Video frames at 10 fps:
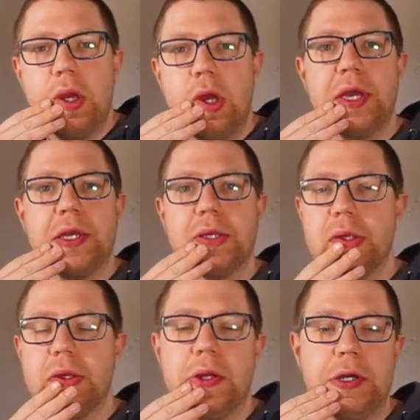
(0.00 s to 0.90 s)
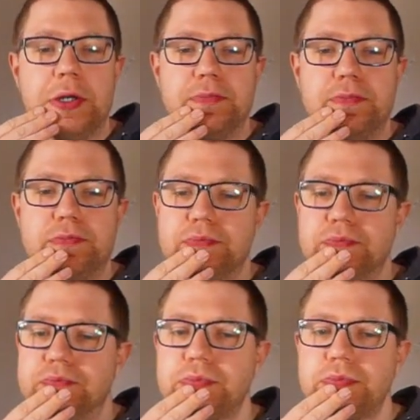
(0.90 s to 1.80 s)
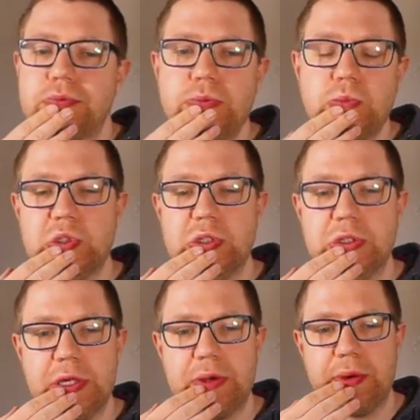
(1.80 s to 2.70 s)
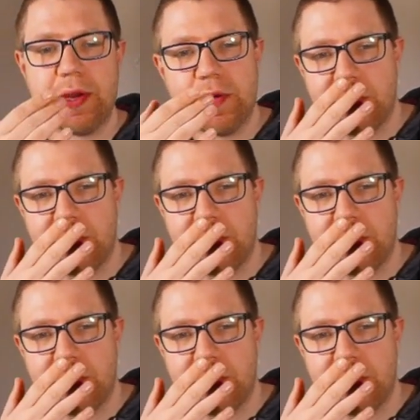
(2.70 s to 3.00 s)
Okay, um, so there we have it.